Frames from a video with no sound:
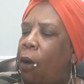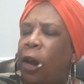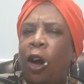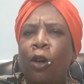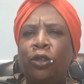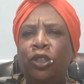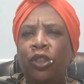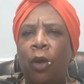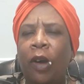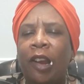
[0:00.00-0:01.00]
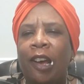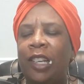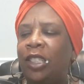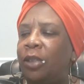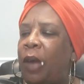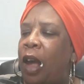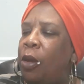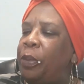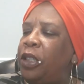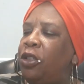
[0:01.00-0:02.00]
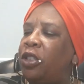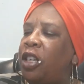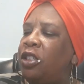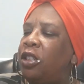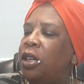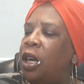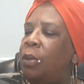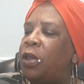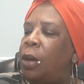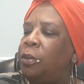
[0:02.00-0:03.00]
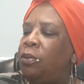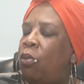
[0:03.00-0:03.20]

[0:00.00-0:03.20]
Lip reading: Oh, you know what? I had some jalapenos. I should have cut up some.